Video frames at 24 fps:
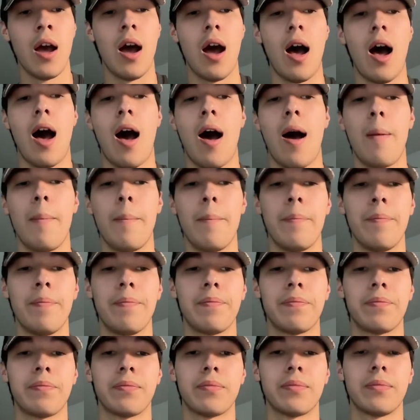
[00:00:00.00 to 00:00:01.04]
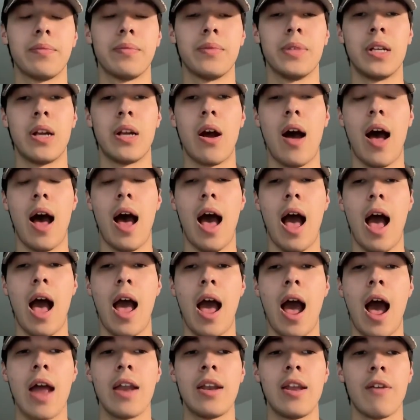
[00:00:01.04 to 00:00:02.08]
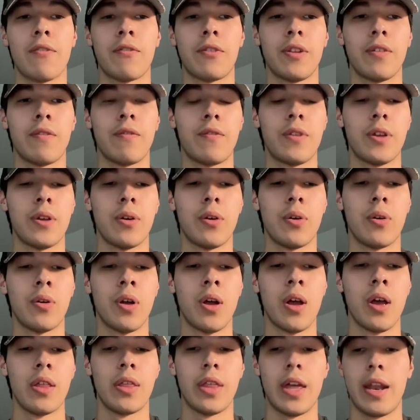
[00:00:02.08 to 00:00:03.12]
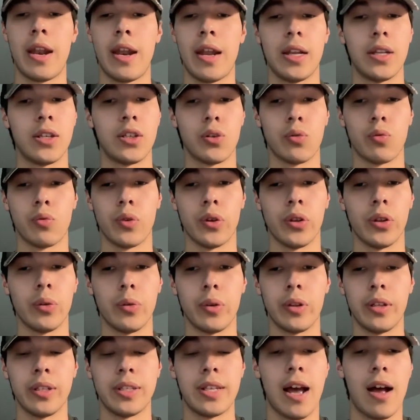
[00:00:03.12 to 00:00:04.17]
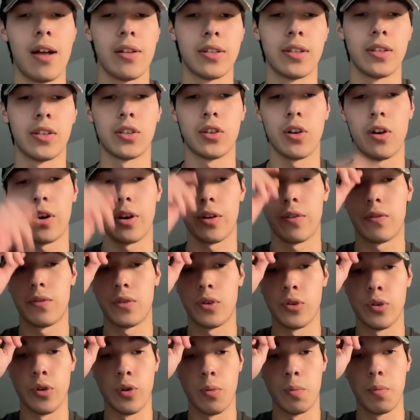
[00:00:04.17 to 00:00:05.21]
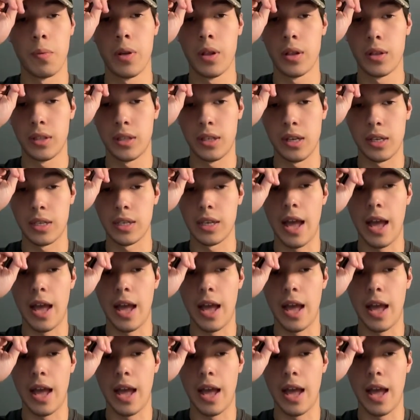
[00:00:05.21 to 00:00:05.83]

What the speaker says: Um, I definitely feel that is a really, really talented starting group to